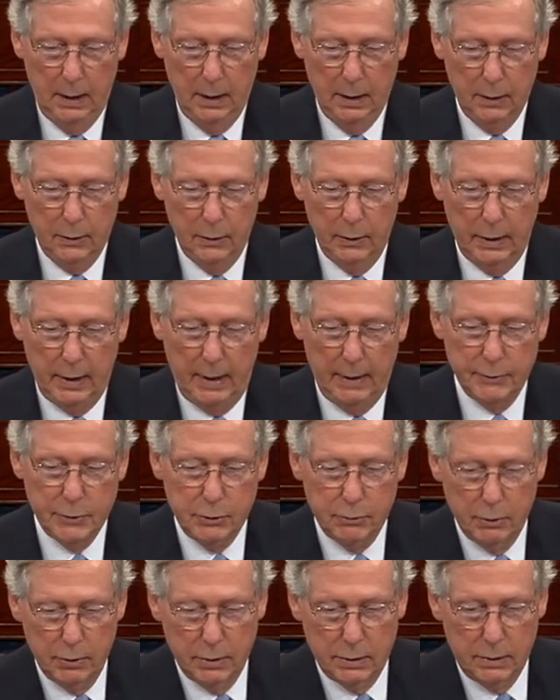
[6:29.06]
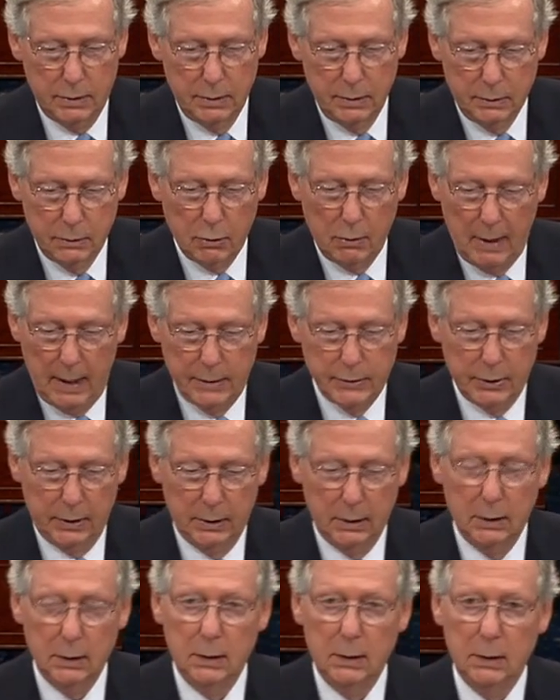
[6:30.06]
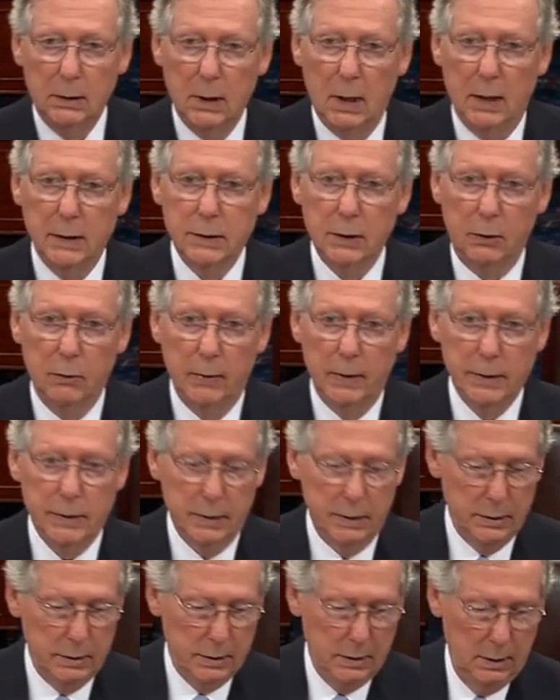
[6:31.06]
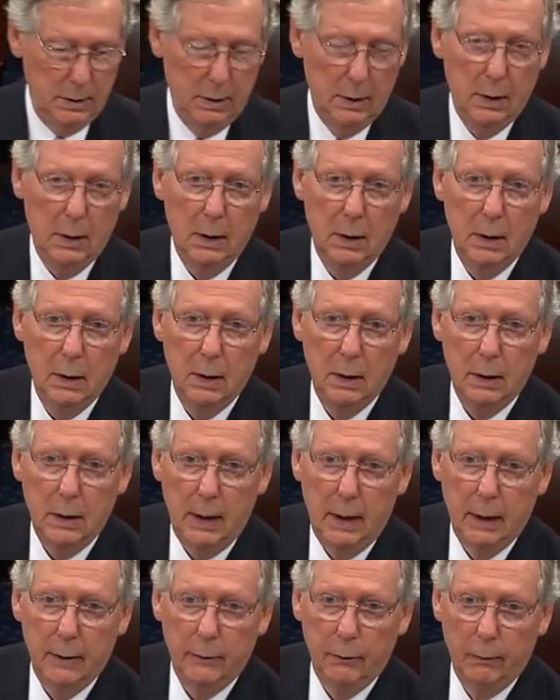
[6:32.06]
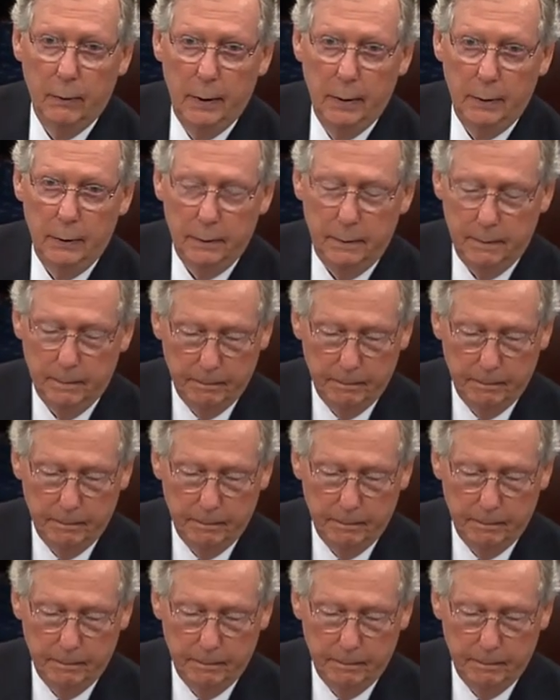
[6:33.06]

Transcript: could have tragic consequences down the road.